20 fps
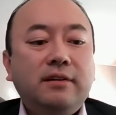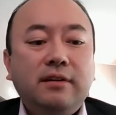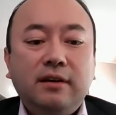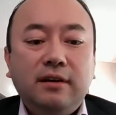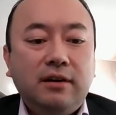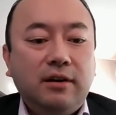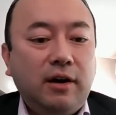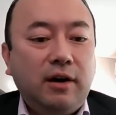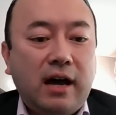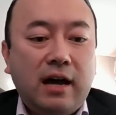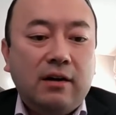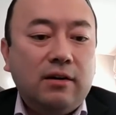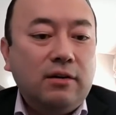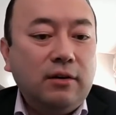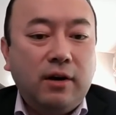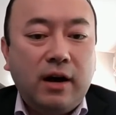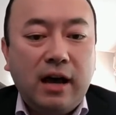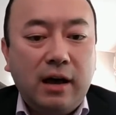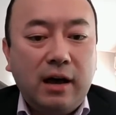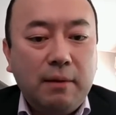you know, I don't
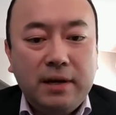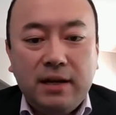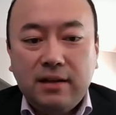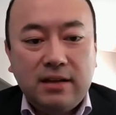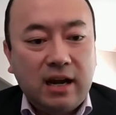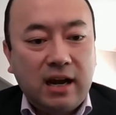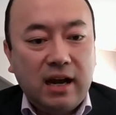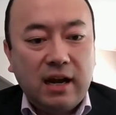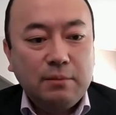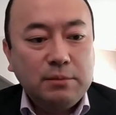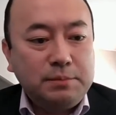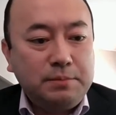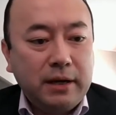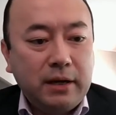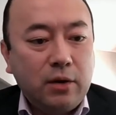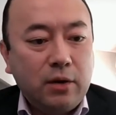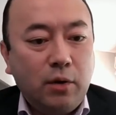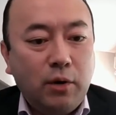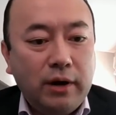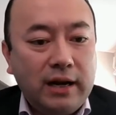know how many times
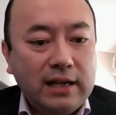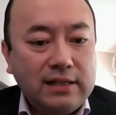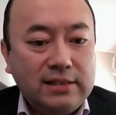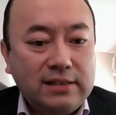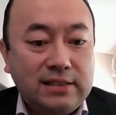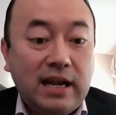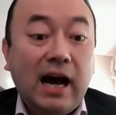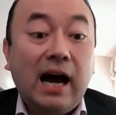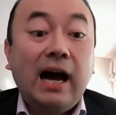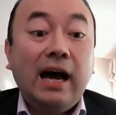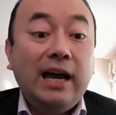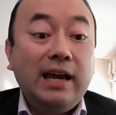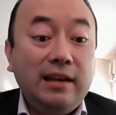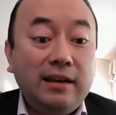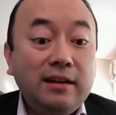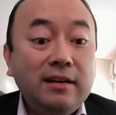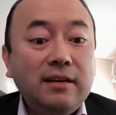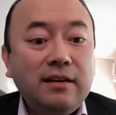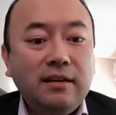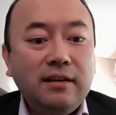Bitcoin has
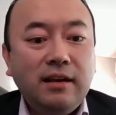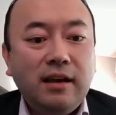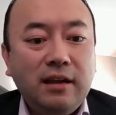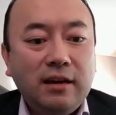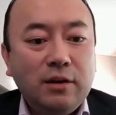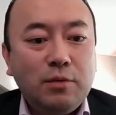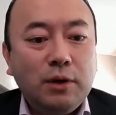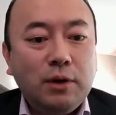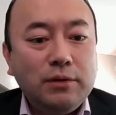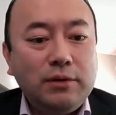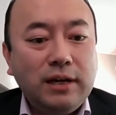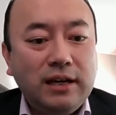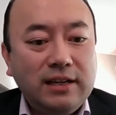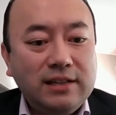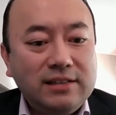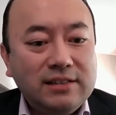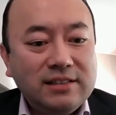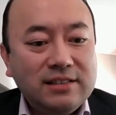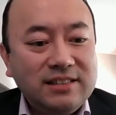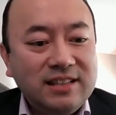died in
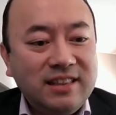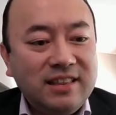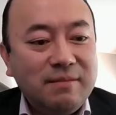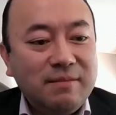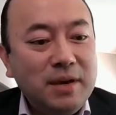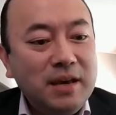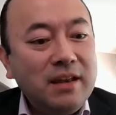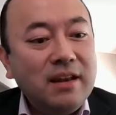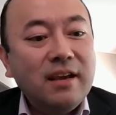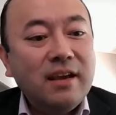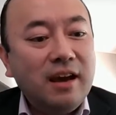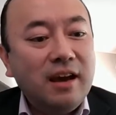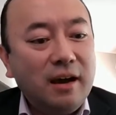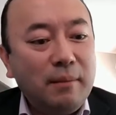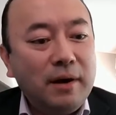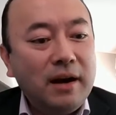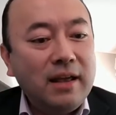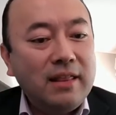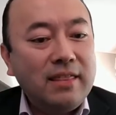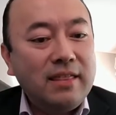quotations in the media,
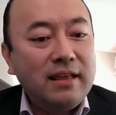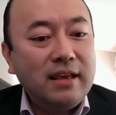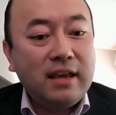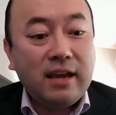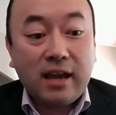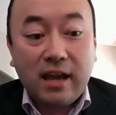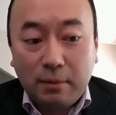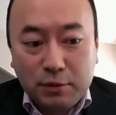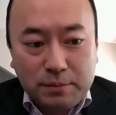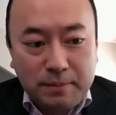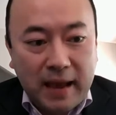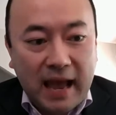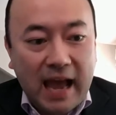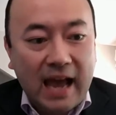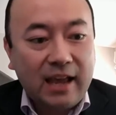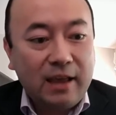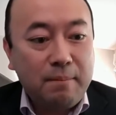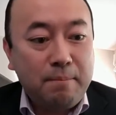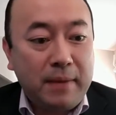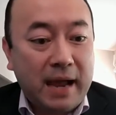but I think it comes
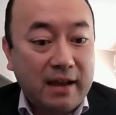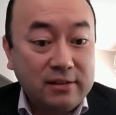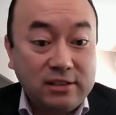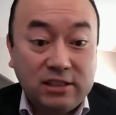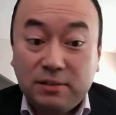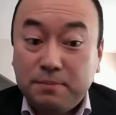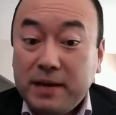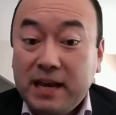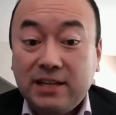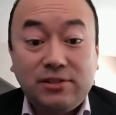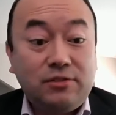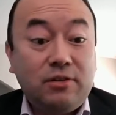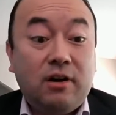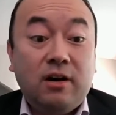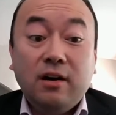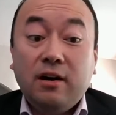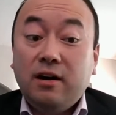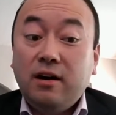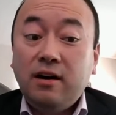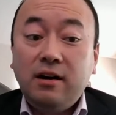back, it bounces back
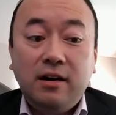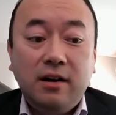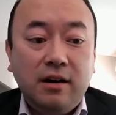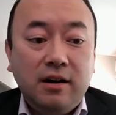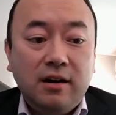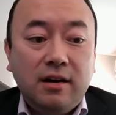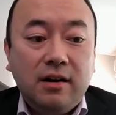stronger.